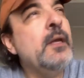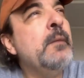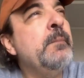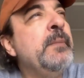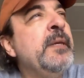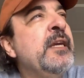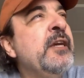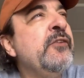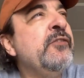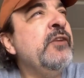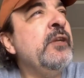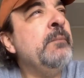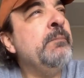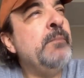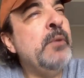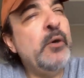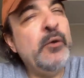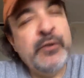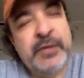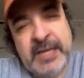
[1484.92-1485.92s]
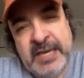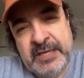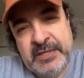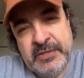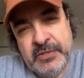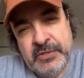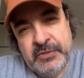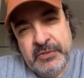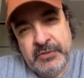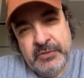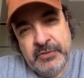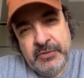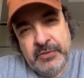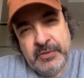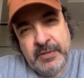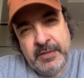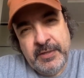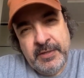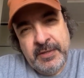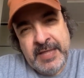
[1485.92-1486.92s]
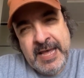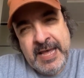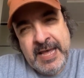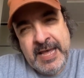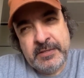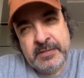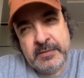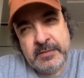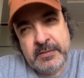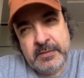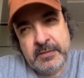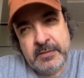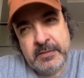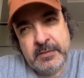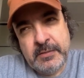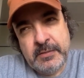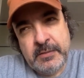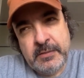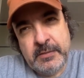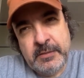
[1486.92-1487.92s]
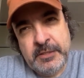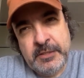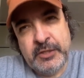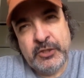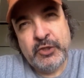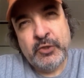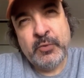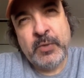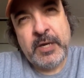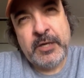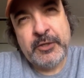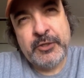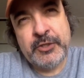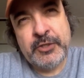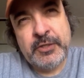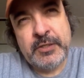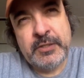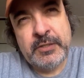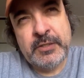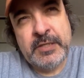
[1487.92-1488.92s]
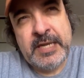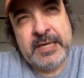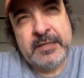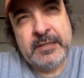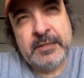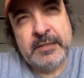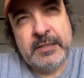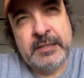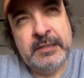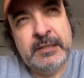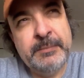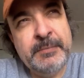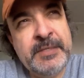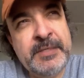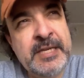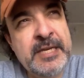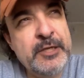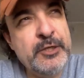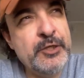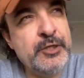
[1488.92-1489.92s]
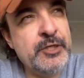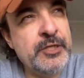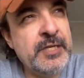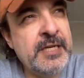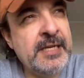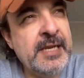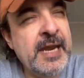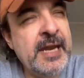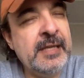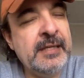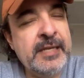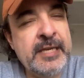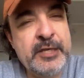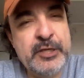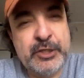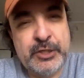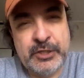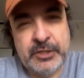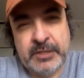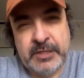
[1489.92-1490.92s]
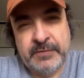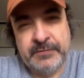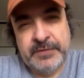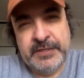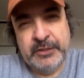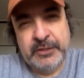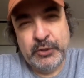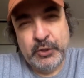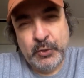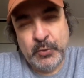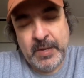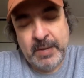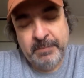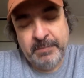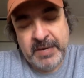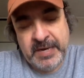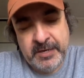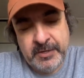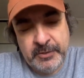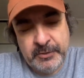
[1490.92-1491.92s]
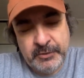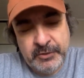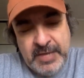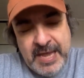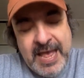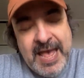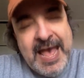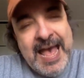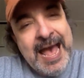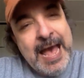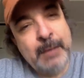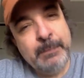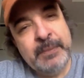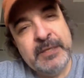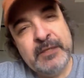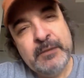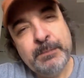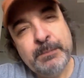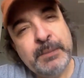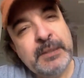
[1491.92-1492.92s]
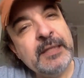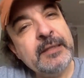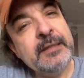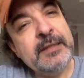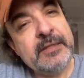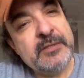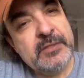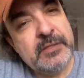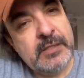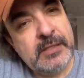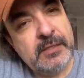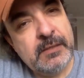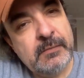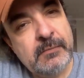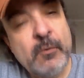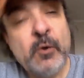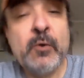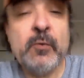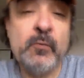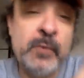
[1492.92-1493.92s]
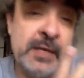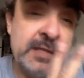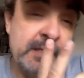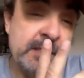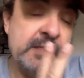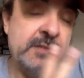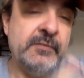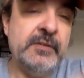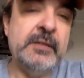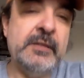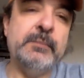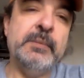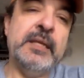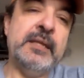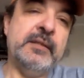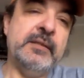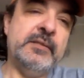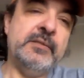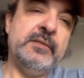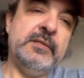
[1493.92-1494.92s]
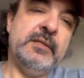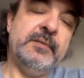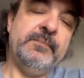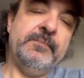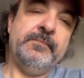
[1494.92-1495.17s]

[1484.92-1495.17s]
Because in both cases, that destruction, that elimination, annihilation of these two empires happened bloodlessly, or relatively bloodlessly.